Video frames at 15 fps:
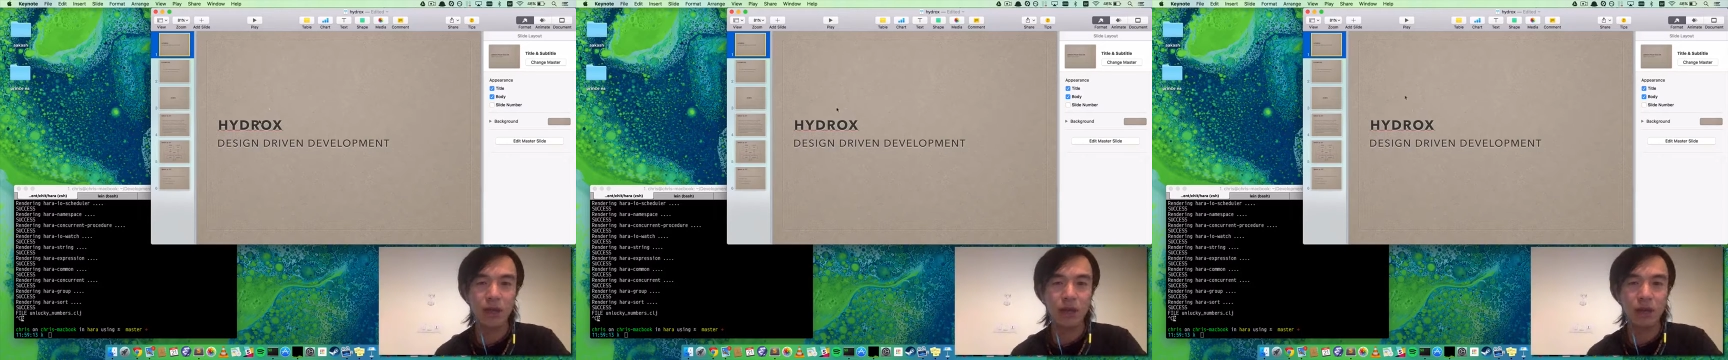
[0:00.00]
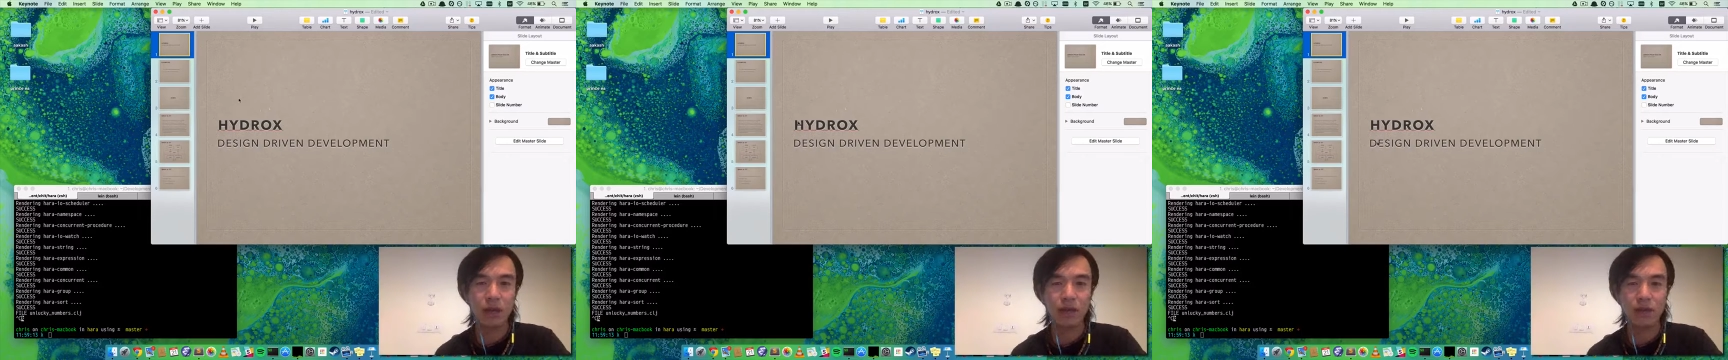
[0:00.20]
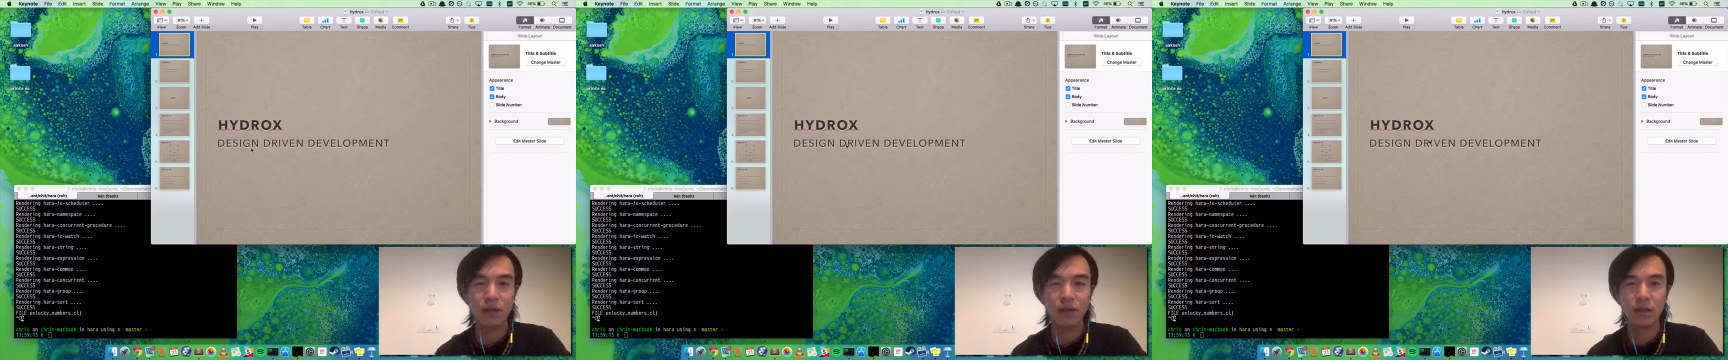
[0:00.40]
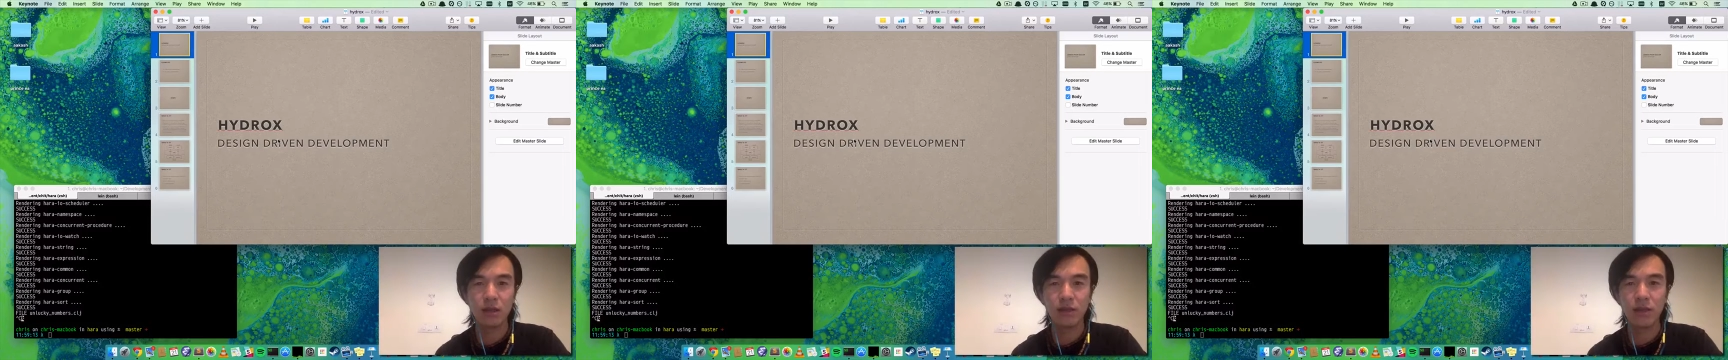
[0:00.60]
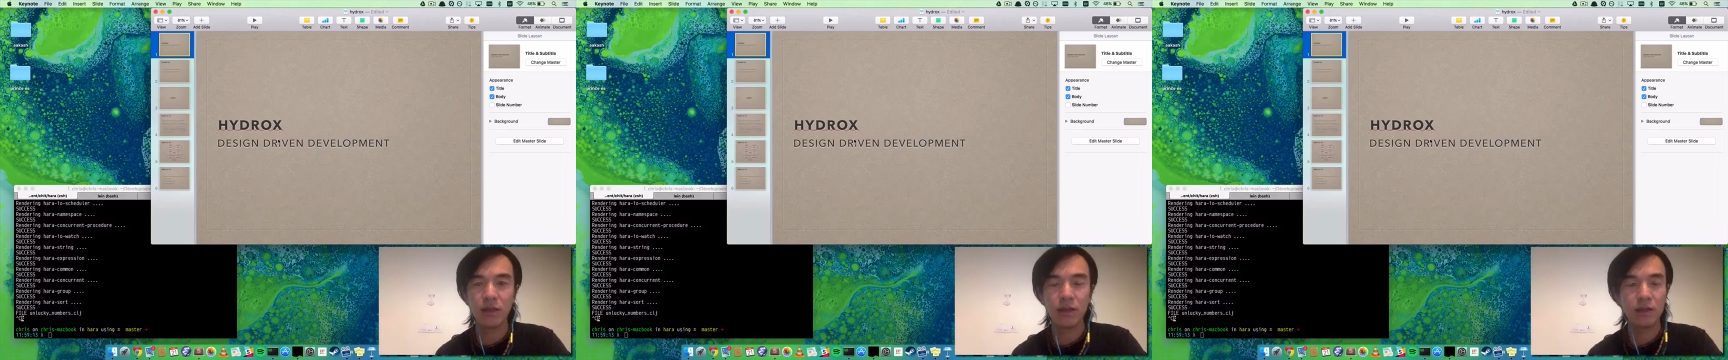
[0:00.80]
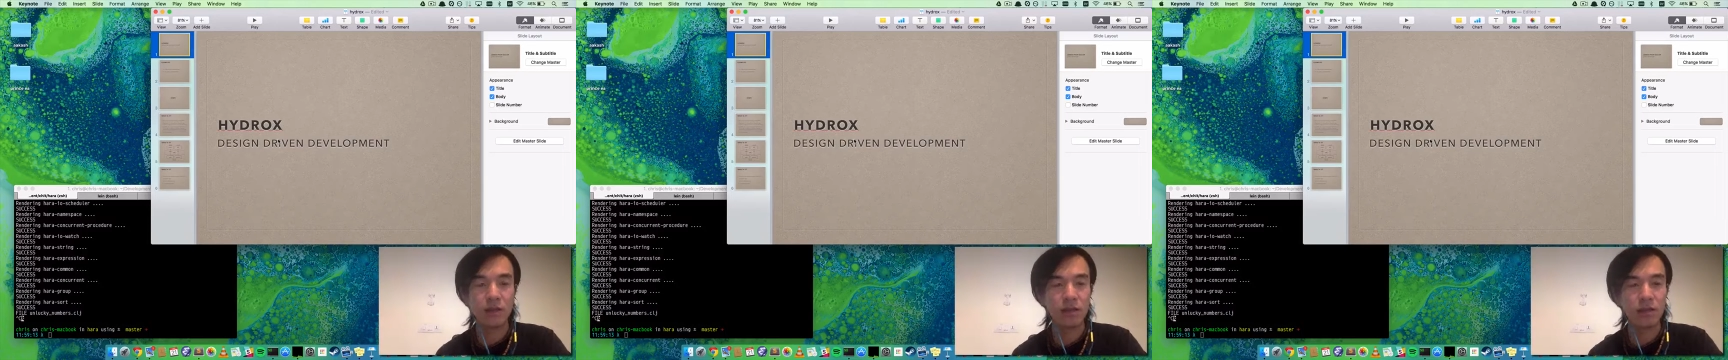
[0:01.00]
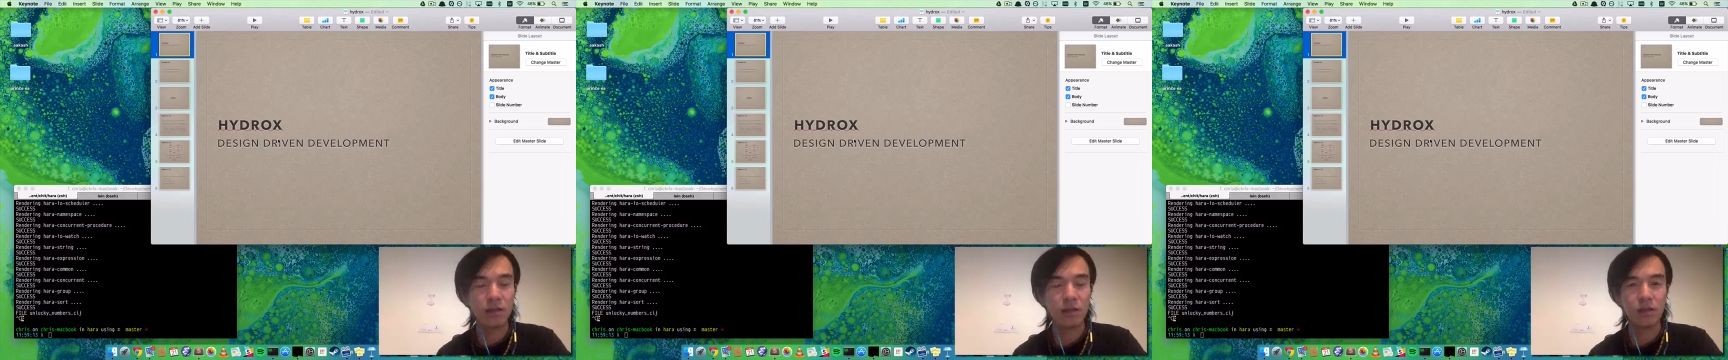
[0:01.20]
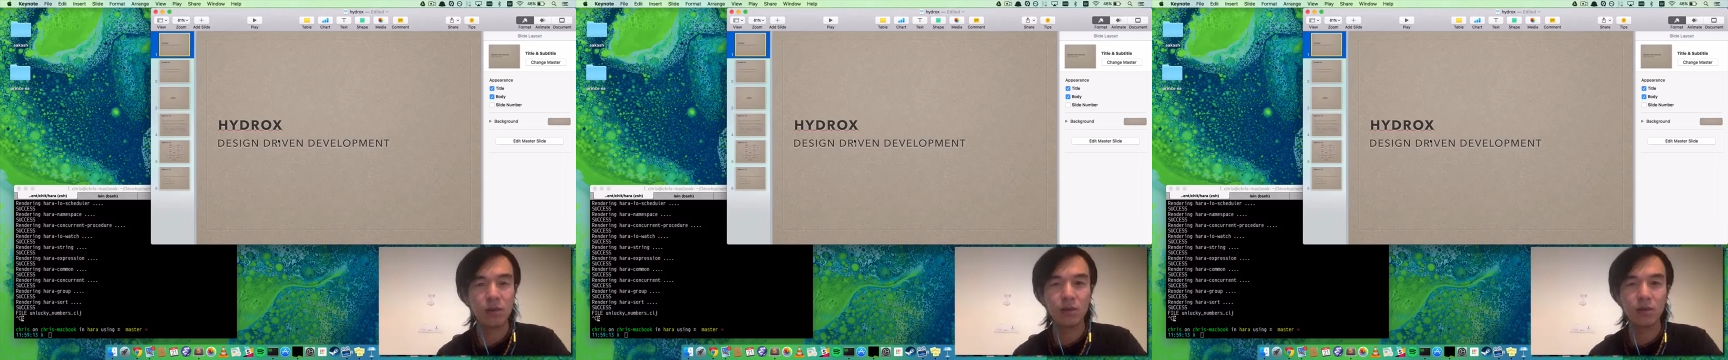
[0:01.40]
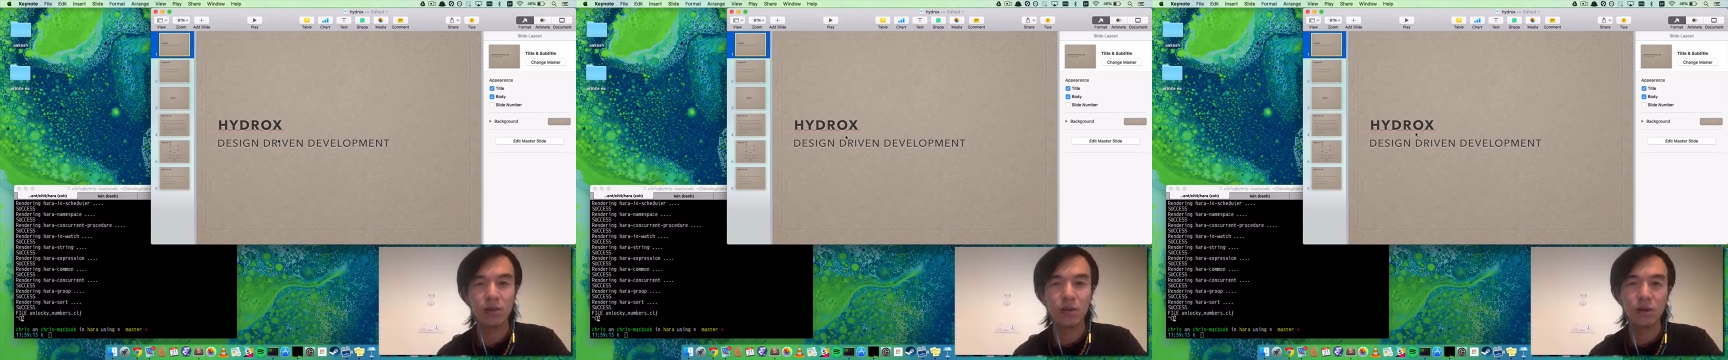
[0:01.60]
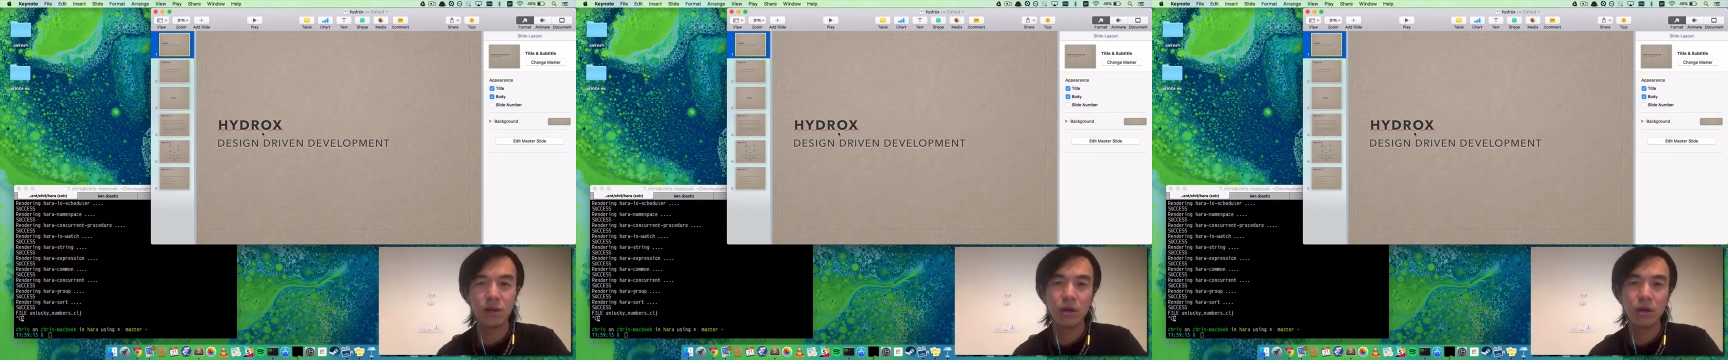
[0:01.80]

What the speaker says: It's a development tool